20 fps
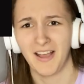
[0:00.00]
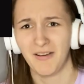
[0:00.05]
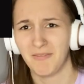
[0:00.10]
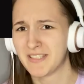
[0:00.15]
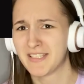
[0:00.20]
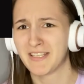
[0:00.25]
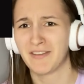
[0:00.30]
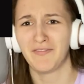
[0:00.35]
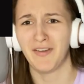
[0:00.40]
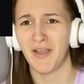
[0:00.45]

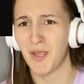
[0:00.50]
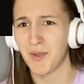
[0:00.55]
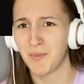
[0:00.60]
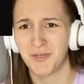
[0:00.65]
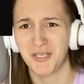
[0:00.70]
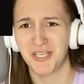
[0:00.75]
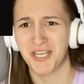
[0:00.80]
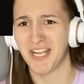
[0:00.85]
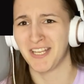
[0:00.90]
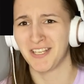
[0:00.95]
The face
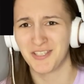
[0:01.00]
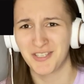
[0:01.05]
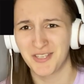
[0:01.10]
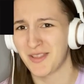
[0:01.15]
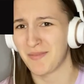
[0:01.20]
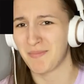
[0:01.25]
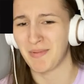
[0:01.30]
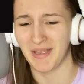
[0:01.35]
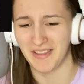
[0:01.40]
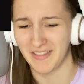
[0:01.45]
changes in
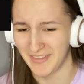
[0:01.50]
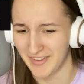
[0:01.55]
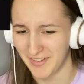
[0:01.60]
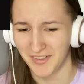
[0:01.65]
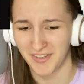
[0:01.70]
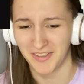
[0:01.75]
the back there.